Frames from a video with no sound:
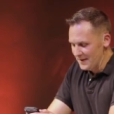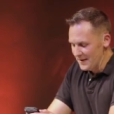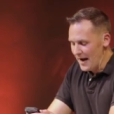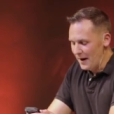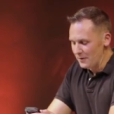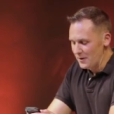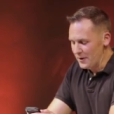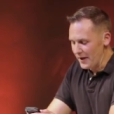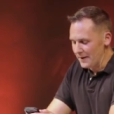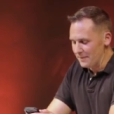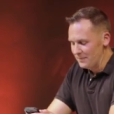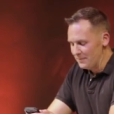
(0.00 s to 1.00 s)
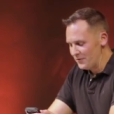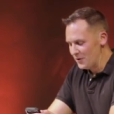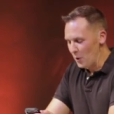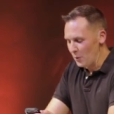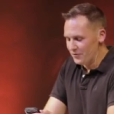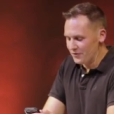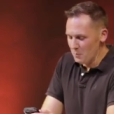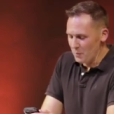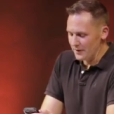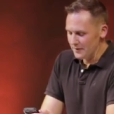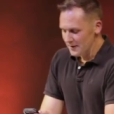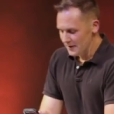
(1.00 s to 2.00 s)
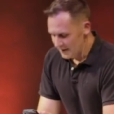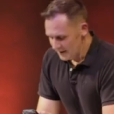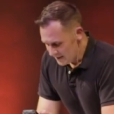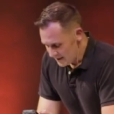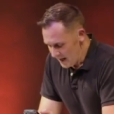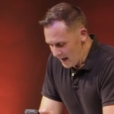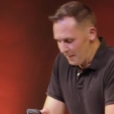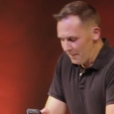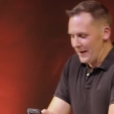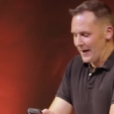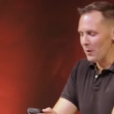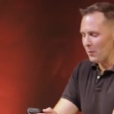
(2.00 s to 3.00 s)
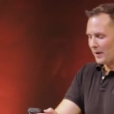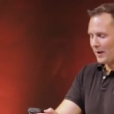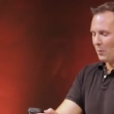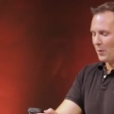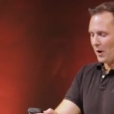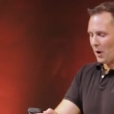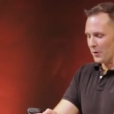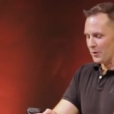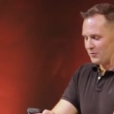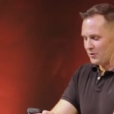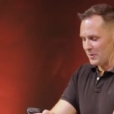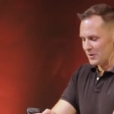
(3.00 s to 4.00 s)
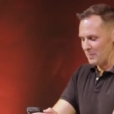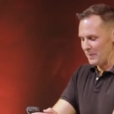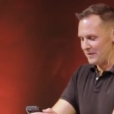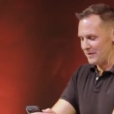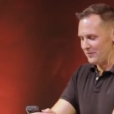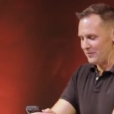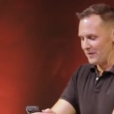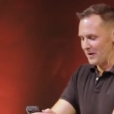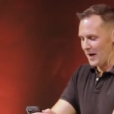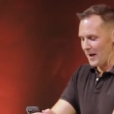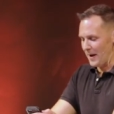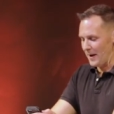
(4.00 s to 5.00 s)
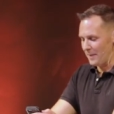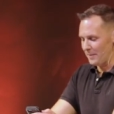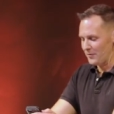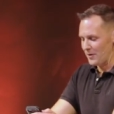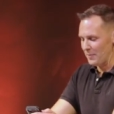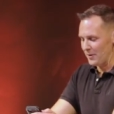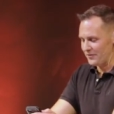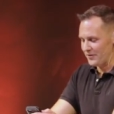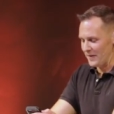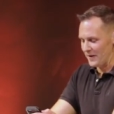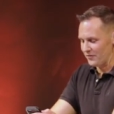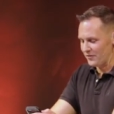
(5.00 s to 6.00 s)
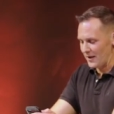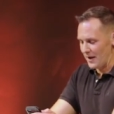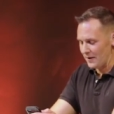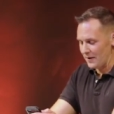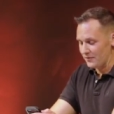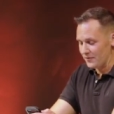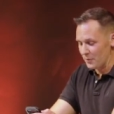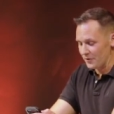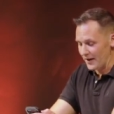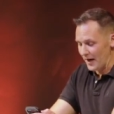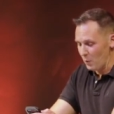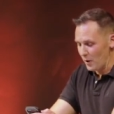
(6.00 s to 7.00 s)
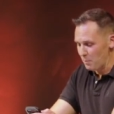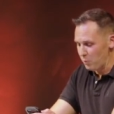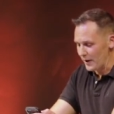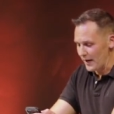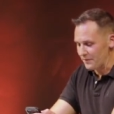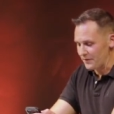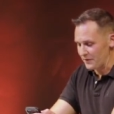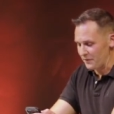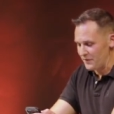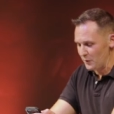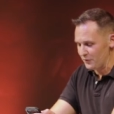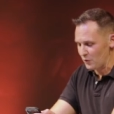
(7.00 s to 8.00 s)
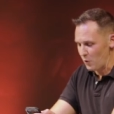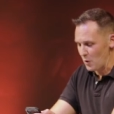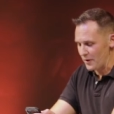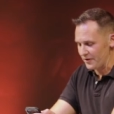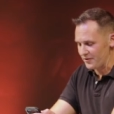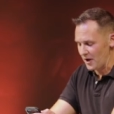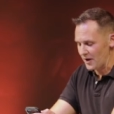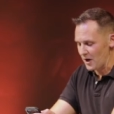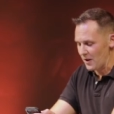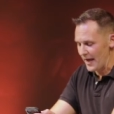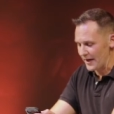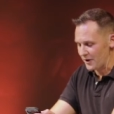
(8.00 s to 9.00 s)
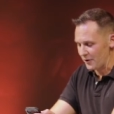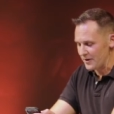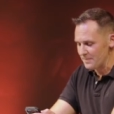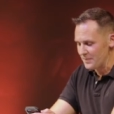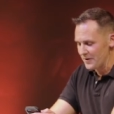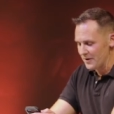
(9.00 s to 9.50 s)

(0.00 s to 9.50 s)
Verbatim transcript: Now, okay, so someone, uh, and I don't, I don't want to argue too much about this. Uh, I'm going to say this. I, someone said, I want to point out that the Fields quote is not at all accurate.